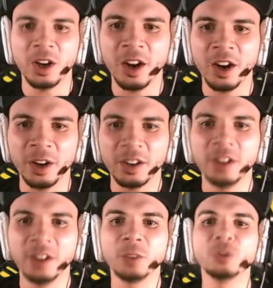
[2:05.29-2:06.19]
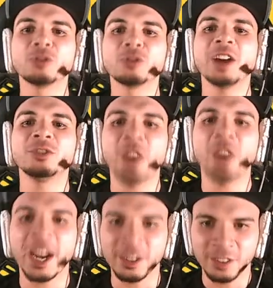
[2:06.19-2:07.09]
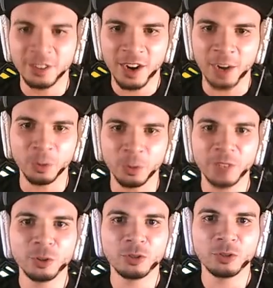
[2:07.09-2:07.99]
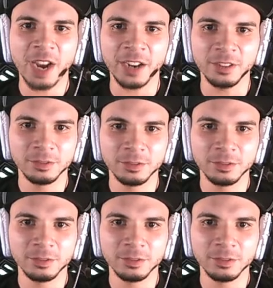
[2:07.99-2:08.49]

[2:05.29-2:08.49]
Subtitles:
All right, we'll try a dragon. All right, we'll give you a dragon.